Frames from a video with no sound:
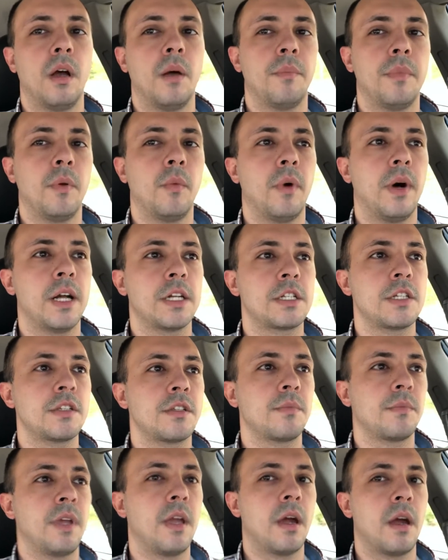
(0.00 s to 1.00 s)
Been watching
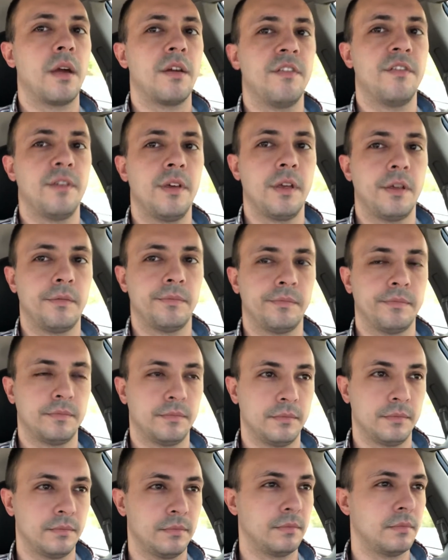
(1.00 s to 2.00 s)
some Gary V.
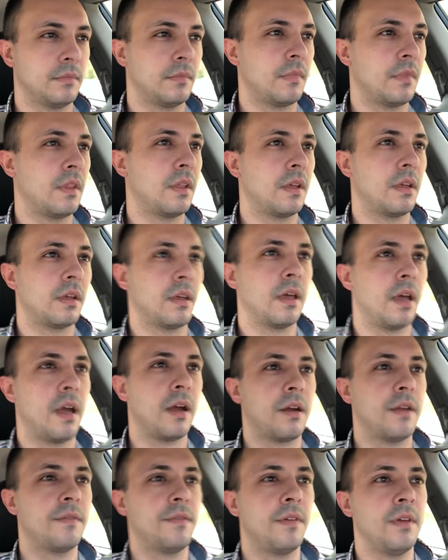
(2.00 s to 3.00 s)
And
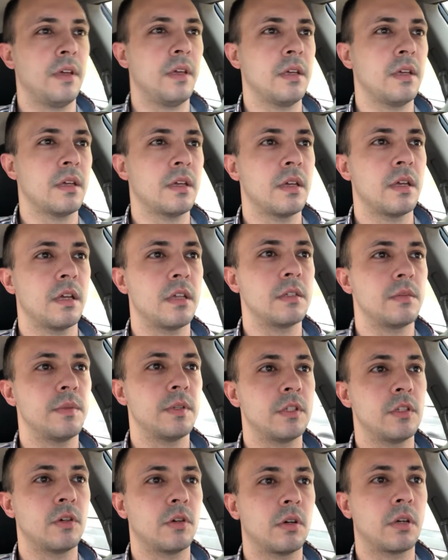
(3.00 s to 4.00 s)
Gary V has
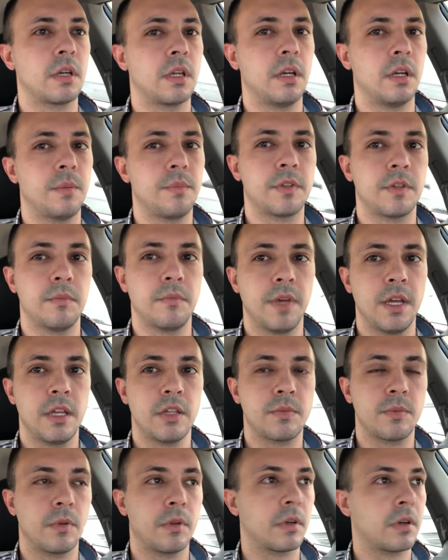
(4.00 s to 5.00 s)
been talking up some
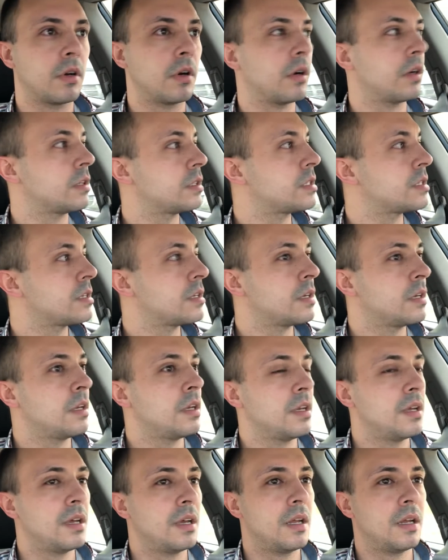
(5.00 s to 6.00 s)
baseball cards.
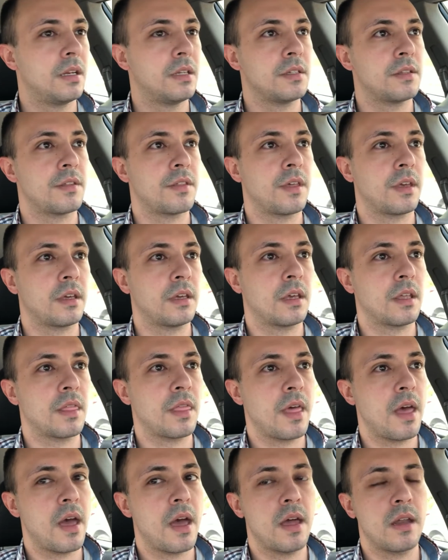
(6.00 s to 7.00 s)
And he's thinking
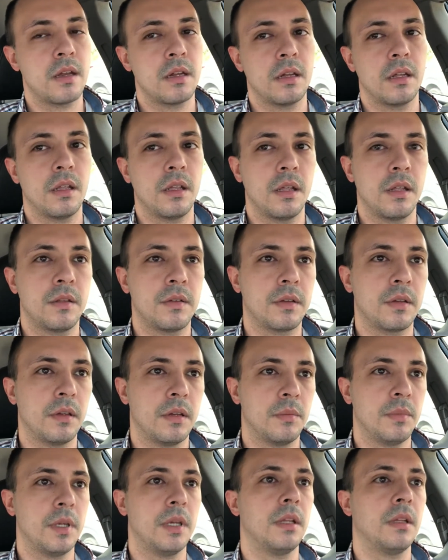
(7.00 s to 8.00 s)
that it's going
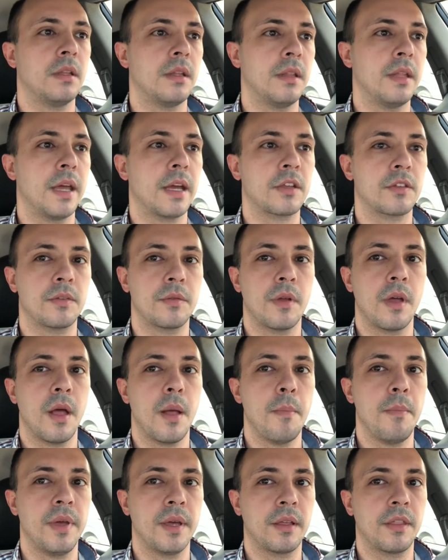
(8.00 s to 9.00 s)
to be the next
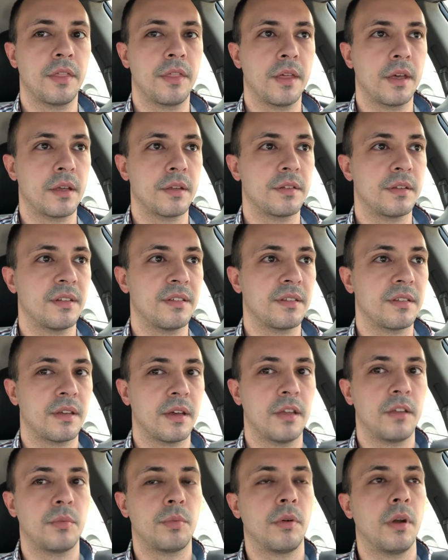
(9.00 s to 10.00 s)
big thing since
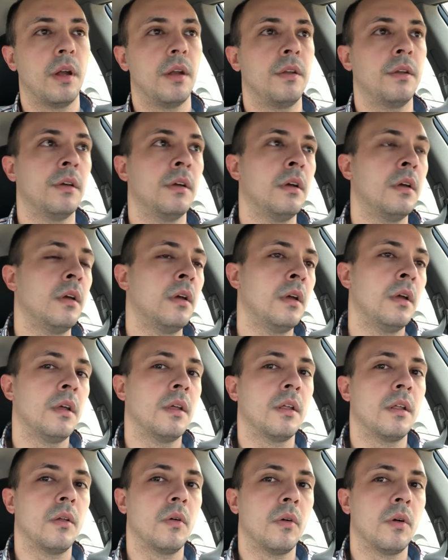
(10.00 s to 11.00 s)
sliced bread.
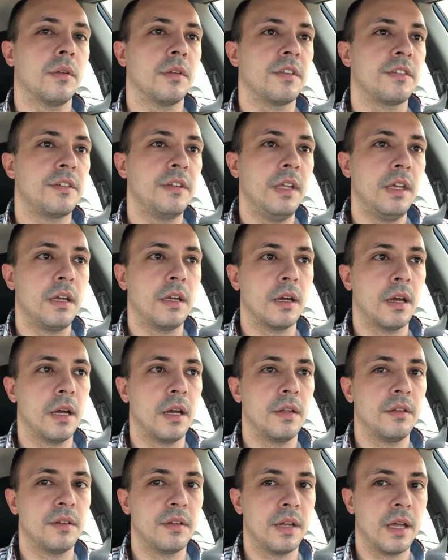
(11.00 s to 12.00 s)
All the
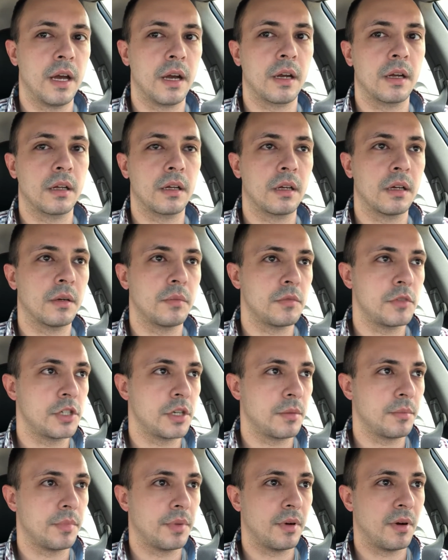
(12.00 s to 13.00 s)
sneakerheads are now going to come
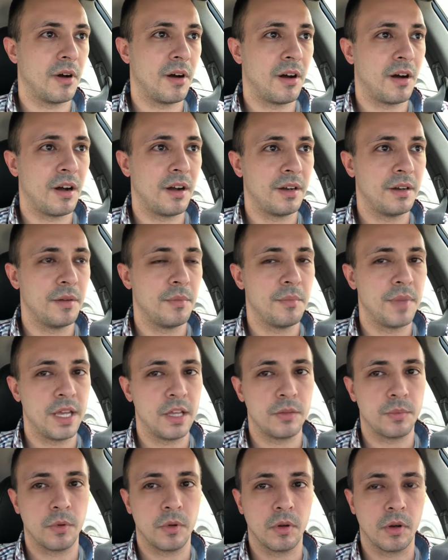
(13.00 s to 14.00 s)
jump on
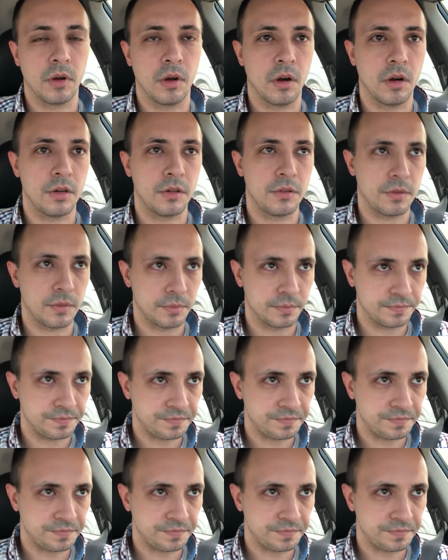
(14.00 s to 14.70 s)
baseball cards.